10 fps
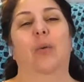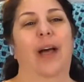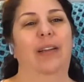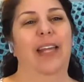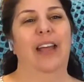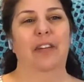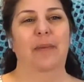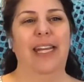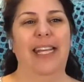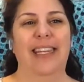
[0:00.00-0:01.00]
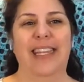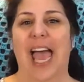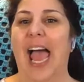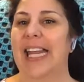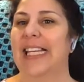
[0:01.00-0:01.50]
Well, everybody,
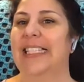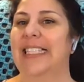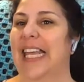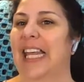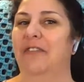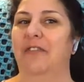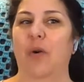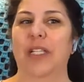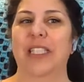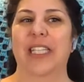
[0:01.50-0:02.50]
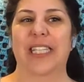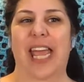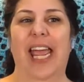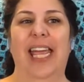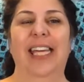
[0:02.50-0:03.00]
that is it for
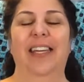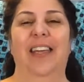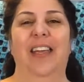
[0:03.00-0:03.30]
today.